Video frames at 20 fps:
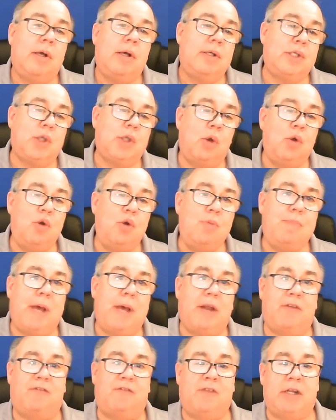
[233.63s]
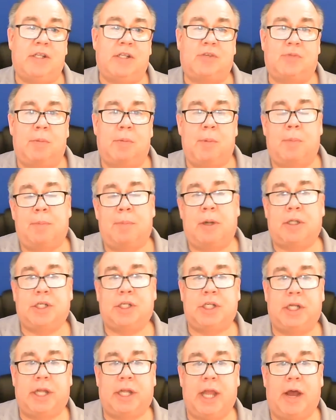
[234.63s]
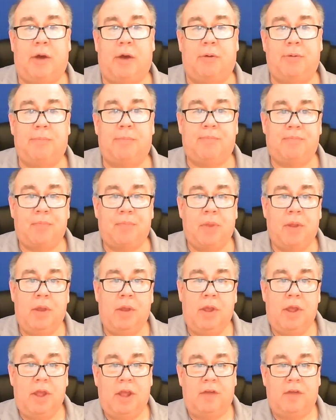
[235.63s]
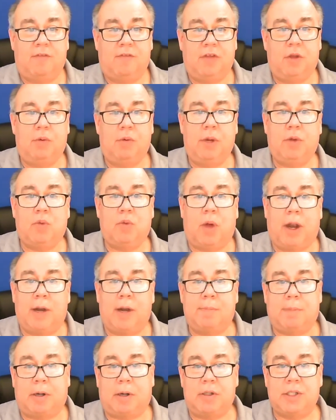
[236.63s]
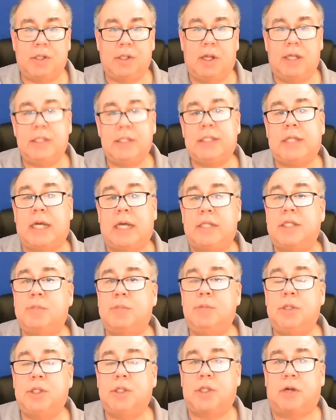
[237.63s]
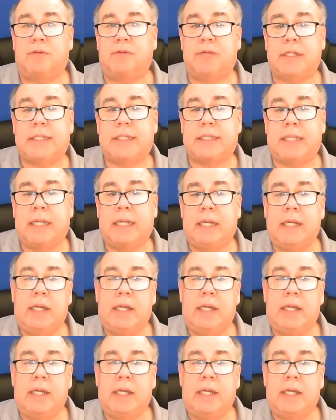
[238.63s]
So, who benefits from a merchant account? If you require personalized customer service,